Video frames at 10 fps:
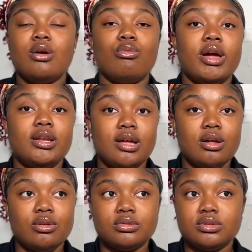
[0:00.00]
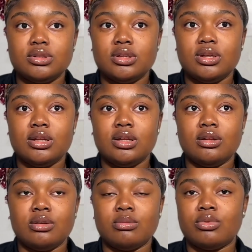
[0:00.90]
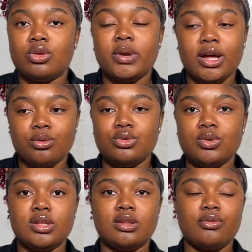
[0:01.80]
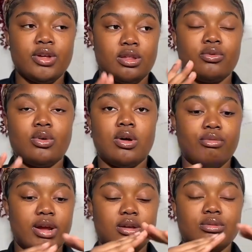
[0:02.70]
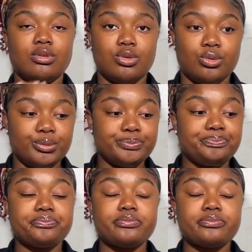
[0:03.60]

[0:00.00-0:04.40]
write down so what I would do is, first of all, I'll write down the school,